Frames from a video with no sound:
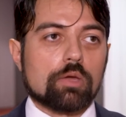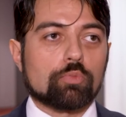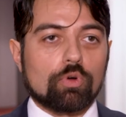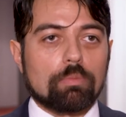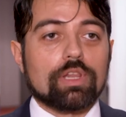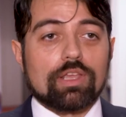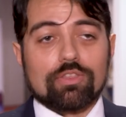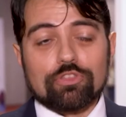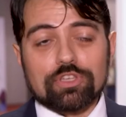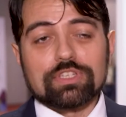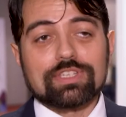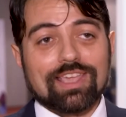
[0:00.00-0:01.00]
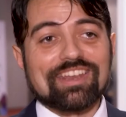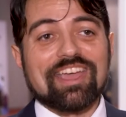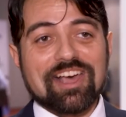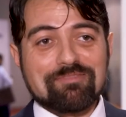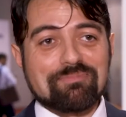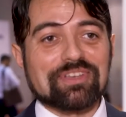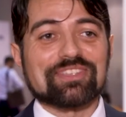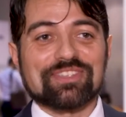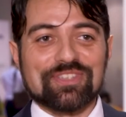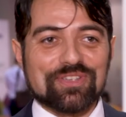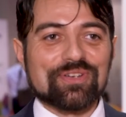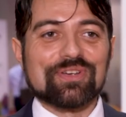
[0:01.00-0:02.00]
probably this can help us
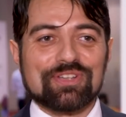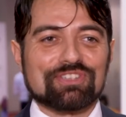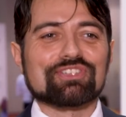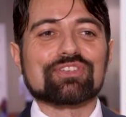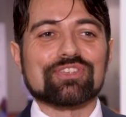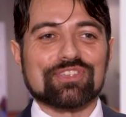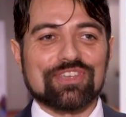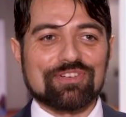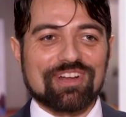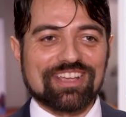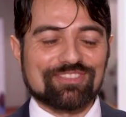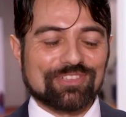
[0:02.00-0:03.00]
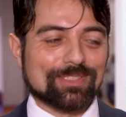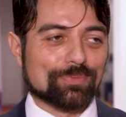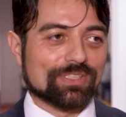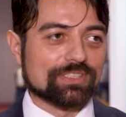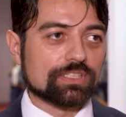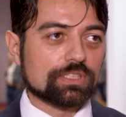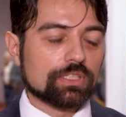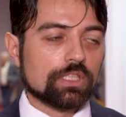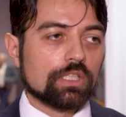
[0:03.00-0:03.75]
to choose the right treatment.